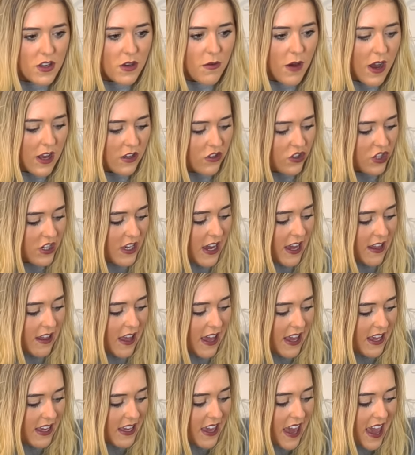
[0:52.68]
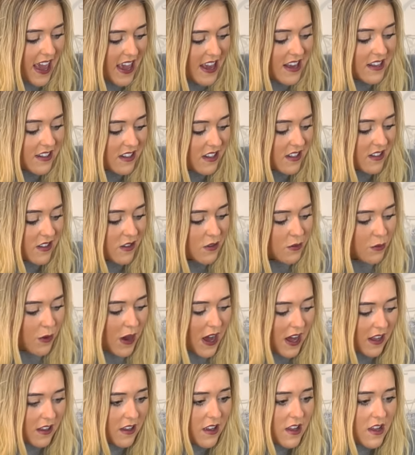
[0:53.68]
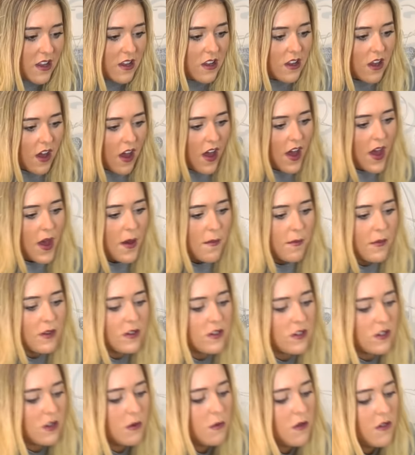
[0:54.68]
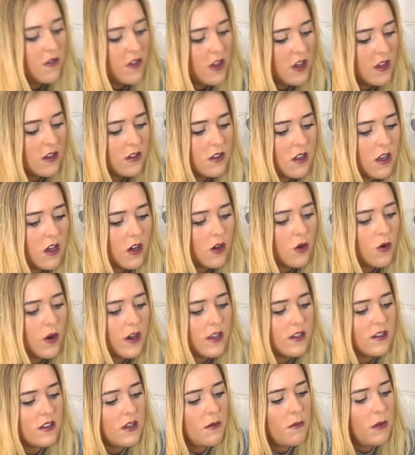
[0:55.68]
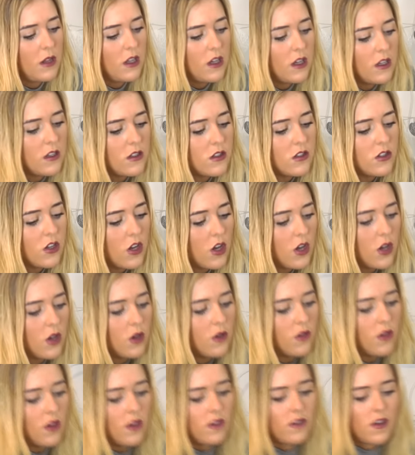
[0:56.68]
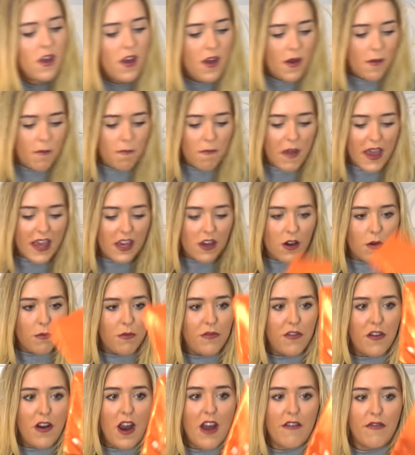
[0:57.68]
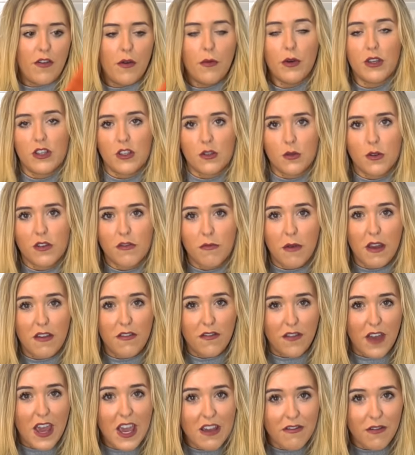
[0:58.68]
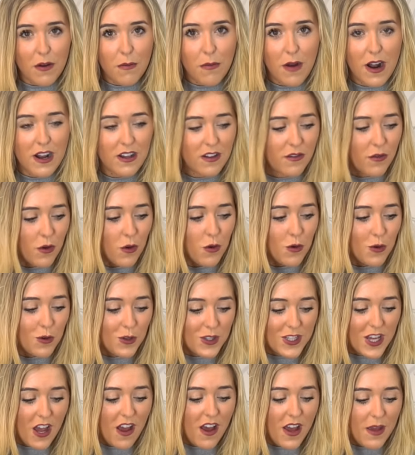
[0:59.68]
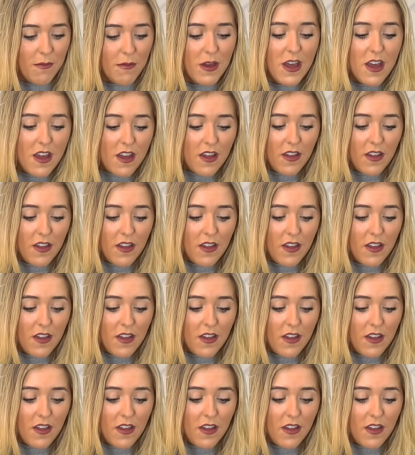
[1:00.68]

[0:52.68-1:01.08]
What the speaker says: and you actually get like cases as well. Some of these are quite similar. So there's Makeup Forever, which is one of my favourite brands of all time.